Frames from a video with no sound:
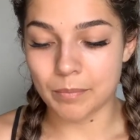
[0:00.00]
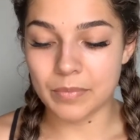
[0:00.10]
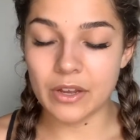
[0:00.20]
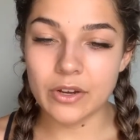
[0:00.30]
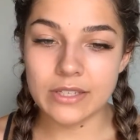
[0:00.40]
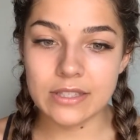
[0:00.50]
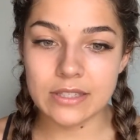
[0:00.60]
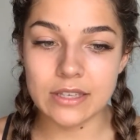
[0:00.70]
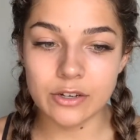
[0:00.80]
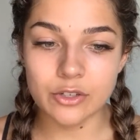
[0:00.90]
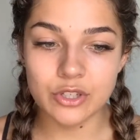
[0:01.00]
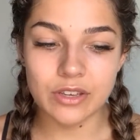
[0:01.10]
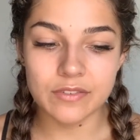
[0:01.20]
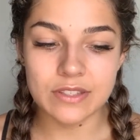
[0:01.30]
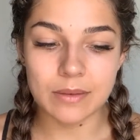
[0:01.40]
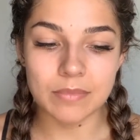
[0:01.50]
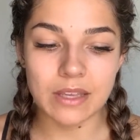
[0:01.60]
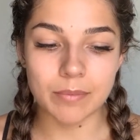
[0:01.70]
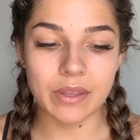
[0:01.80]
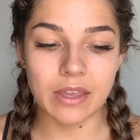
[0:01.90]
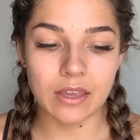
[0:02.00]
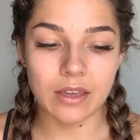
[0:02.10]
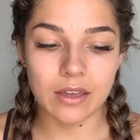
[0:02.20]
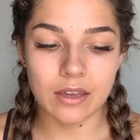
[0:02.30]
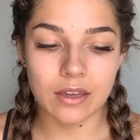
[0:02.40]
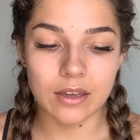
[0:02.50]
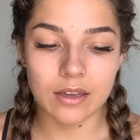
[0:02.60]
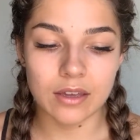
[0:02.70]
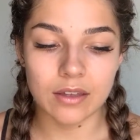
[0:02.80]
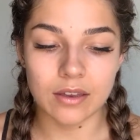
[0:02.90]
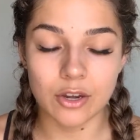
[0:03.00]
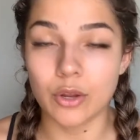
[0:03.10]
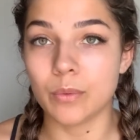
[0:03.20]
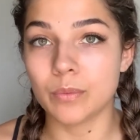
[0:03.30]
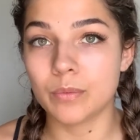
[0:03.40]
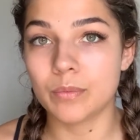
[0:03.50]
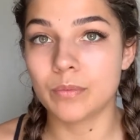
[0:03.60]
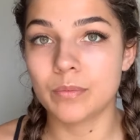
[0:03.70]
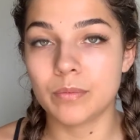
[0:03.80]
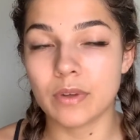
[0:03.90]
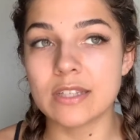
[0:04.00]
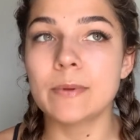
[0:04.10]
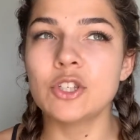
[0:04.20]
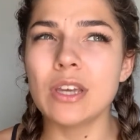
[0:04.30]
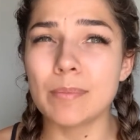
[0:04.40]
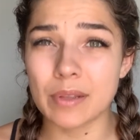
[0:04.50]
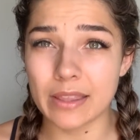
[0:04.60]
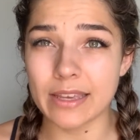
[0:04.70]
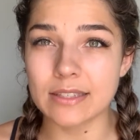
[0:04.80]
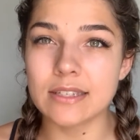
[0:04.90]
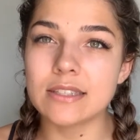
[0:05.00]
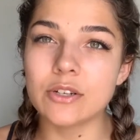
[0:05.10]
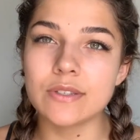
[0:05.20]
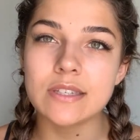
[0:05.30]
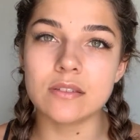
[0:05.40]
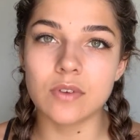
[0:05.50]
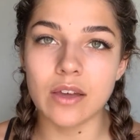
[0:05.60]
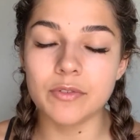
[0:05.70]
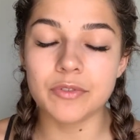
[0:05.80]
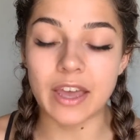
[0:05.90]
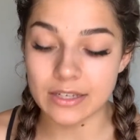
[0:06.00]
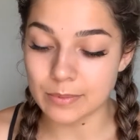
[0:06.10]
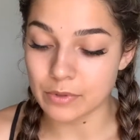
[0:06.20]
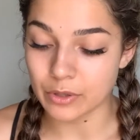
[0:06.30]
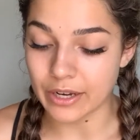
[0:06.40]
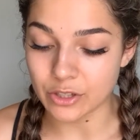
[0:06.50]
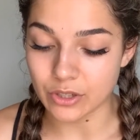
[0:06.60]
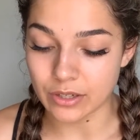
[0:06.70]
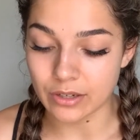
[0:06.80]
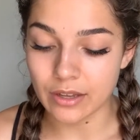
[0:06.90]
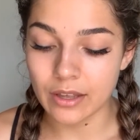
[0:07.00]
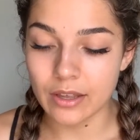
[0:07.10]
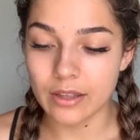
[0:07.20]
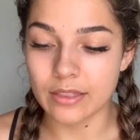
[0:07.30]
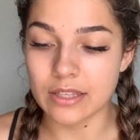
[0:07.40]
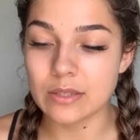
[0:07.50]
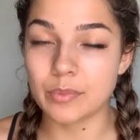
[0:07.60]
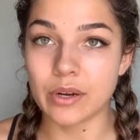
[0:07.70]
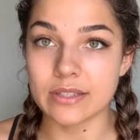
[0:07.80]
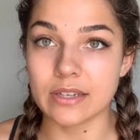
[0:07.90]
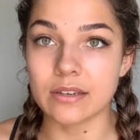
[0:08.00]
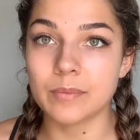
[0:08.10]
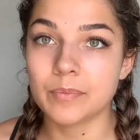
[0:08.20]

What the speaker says: There is this energy of something being new, especially a place, because there's this vibe of exploration that's present